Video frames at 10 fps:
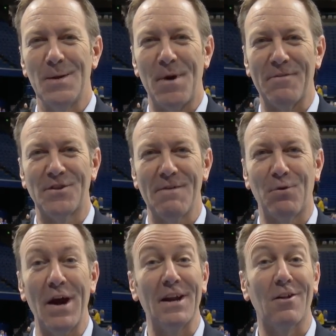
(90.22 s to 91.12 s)
Tip-off set
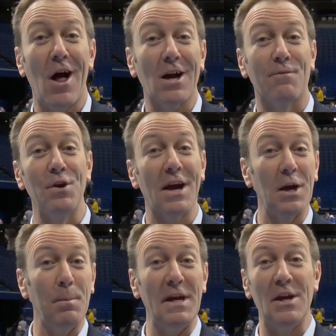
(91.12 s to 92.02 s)
for 8 o'clock. If you're not
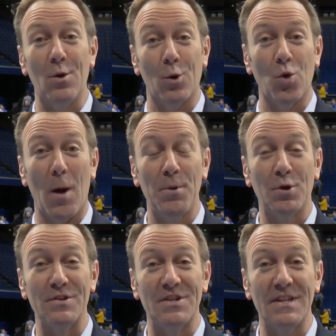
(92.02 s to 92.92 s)
going to be here at Rupp, you
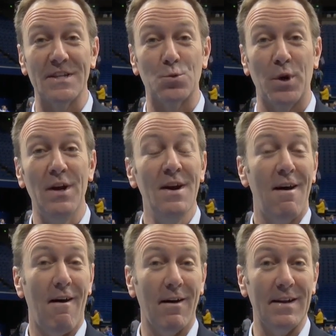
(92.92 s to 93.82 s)
can see this one
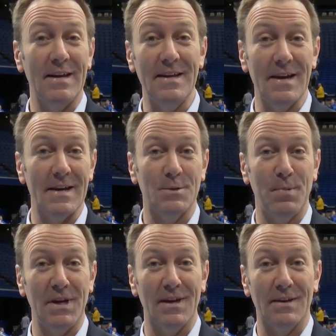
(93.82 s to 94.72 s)
on
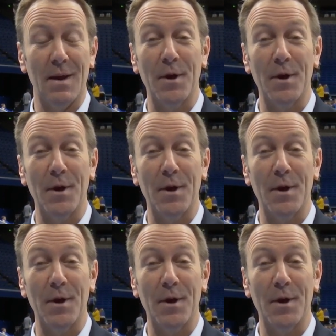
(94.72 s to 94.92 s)
ESPN.